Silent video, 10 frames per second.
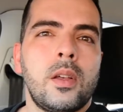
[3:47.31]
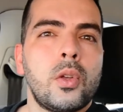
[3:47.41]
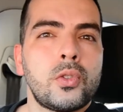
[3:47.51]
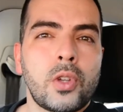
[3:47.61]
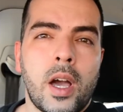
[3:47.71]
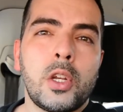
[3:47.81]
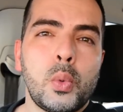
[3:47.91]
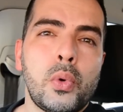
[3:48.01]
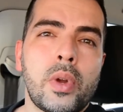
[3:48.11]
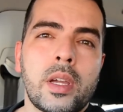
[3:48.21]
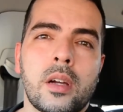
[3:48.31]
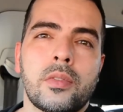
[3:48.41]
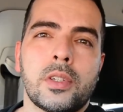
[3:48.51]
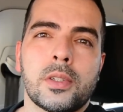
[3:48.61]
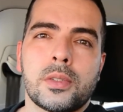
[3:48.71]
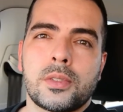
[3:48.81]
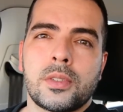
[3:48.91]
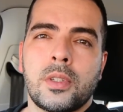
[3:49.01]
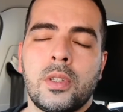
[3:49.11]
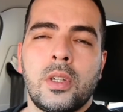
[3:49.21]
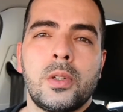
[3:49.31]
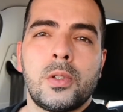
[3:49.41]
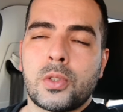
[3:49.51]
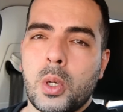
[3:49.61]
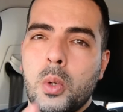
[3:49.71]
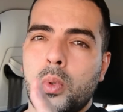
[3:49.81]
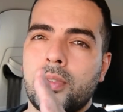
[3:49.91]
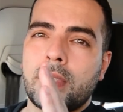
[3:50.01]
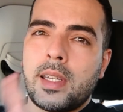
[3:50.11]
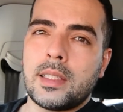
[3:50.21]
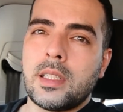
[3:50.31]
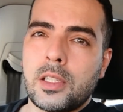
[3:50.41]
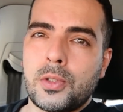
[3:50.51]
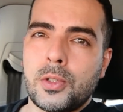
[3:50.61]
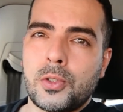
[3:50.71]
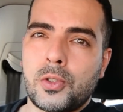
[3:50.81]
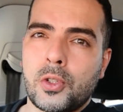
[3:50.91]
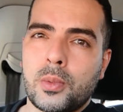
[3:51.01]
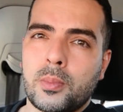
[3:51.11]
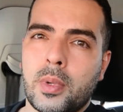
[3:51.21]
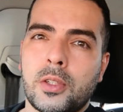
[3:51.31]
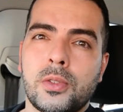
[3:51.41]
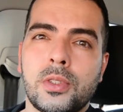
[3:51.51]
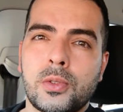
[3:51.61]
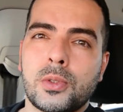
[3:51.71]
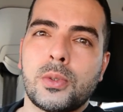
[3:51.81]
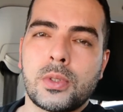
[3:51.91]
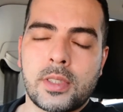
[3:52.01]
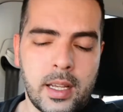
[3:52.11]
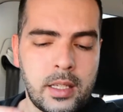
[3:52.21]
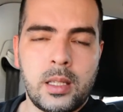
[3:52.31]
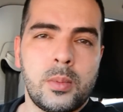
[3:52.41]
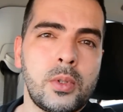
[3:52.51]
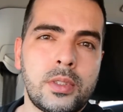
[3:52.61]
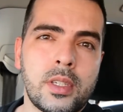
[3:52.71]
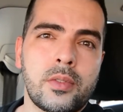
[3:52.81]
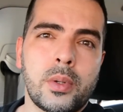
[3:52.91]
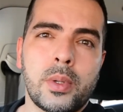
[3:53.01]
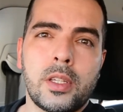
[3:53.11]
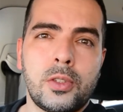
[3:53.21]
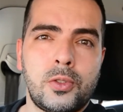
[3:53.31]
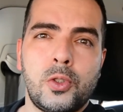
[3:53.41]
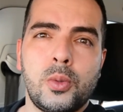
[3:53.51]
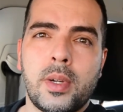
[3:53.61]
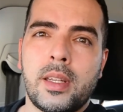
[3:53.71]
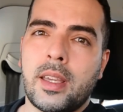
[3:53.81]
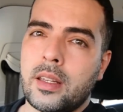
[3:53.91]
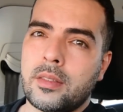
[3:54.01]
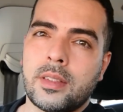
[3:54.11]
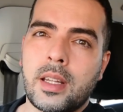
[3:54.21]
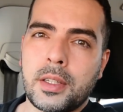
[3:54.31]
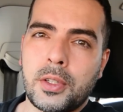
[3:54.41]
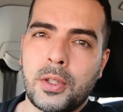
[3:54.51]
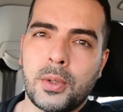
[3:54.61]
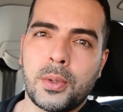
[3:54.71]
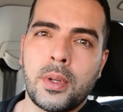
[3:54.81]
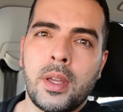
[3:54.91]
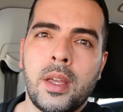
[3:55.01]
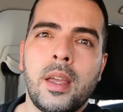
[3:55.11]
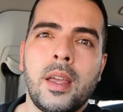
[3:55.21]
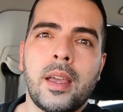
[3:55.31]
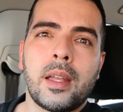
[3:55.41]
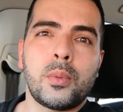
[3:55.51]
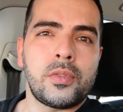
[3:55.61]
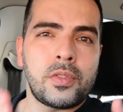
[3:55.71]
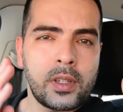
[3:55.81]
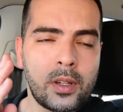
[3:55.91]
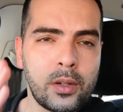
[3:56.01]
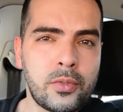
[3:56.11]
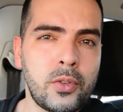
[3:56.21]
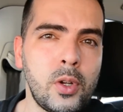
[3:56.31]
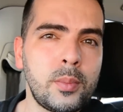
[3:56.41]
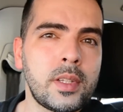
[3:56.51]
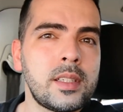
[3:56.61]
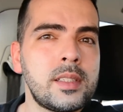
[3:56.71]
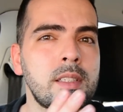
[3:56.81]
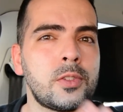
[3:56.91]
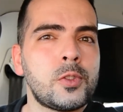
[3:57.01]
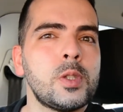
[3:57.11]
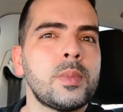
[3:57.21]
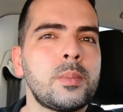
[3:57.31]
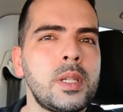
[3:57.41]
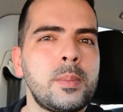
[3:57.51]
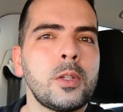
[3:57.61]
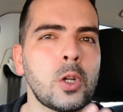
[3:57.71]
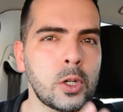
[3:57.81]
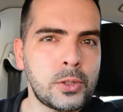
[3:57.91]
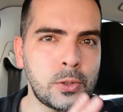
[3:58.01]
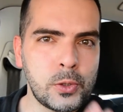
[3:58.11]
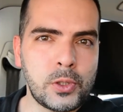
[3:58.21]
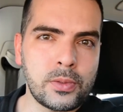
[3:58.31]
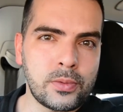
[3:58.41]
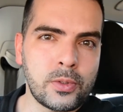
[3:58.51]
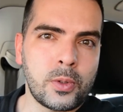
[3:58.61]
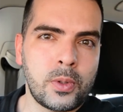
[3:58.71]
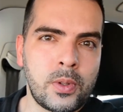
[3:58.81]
So how do we rank our videos? So we've selected a search term by using tools like Keywords Everywhere, TubeBuddy, and vidIQ, and we've confirmed that this is a term that people are searching for.